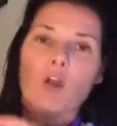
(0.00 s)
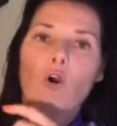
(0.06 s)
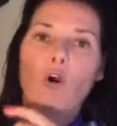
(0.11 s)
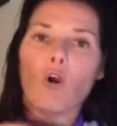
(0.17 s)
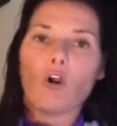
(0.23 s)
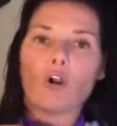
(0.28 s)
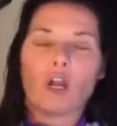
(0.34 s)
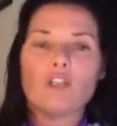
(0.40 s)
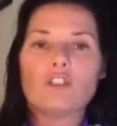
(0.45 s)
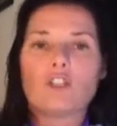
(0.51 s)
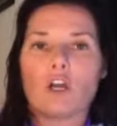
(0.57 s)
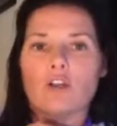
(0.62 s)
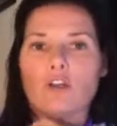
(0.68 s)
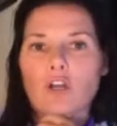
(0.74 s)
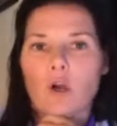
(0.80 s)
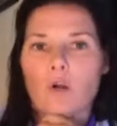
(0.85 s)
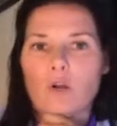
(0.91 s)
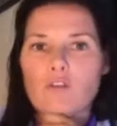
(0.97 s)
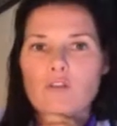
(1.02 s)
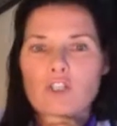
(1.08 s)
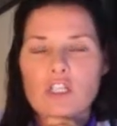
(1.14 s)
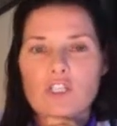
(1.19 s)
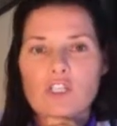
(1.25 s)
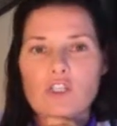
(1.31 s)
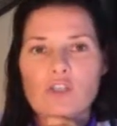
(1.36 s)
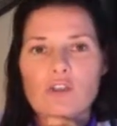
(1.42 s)
or I don't know if
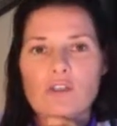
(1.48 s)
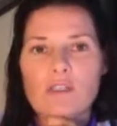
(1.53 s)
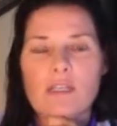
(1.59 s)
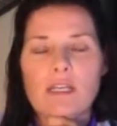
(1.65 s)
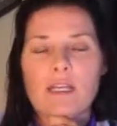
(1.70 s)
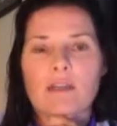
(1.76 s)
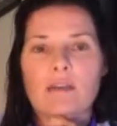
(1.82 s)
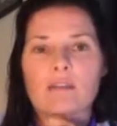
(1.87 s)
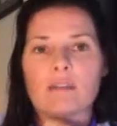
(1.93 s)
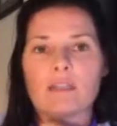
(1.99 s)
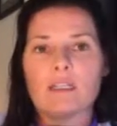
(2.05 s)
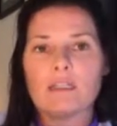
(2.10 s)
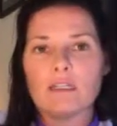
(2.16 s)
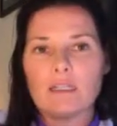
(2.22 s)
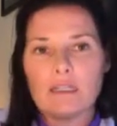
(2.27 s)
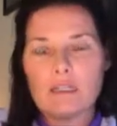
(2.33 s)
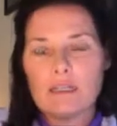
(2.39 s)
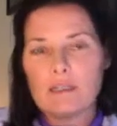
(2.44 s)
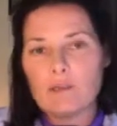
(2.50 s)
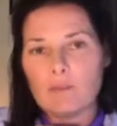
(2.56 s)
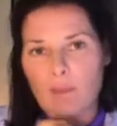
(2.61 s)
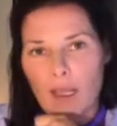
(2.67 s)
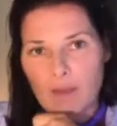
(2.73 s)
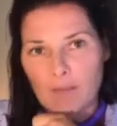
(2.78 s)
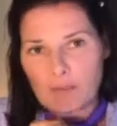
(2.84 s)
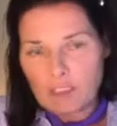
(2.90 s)
she's using the lead
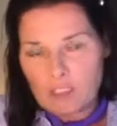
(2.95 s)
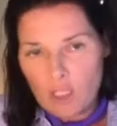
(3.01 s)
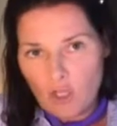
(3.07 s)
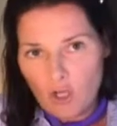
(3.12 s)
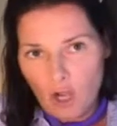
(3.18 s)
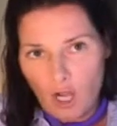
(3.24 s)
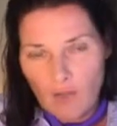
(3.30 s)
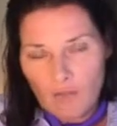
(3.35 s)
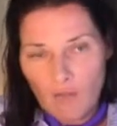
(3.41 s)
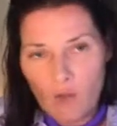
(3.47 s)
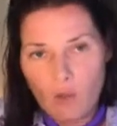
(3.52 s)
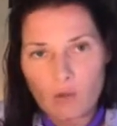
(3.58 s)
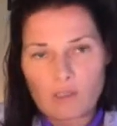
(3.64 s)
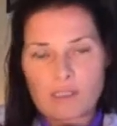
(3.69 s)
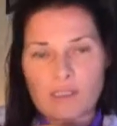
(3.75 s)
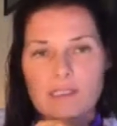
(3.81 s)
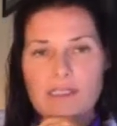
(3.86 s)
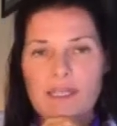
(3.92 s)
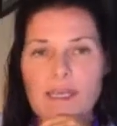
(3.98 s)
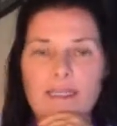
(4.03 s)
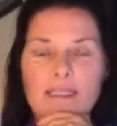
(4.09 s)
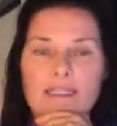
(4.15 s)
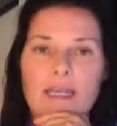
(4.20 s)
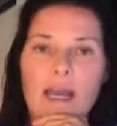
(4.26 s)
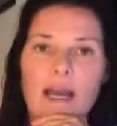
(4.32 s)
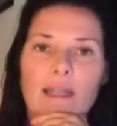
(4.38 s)
maybe to guide the horse's
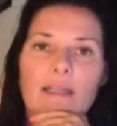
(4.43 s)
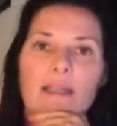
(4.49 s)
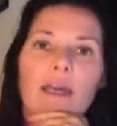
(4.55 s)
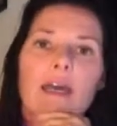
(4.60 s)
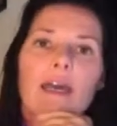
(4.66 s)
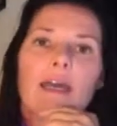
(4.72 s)
head down.